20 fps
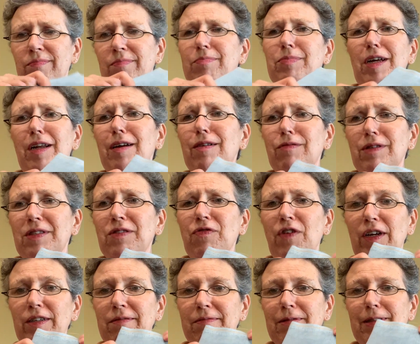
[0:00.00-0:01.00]
but it was
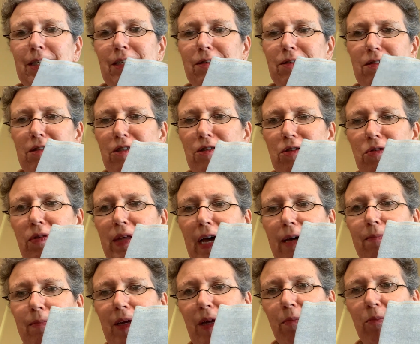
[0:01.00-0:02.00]
fun to do that
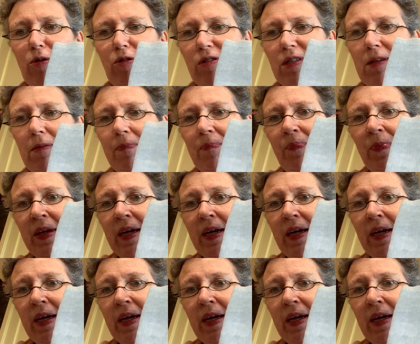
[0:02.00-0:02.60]
in person.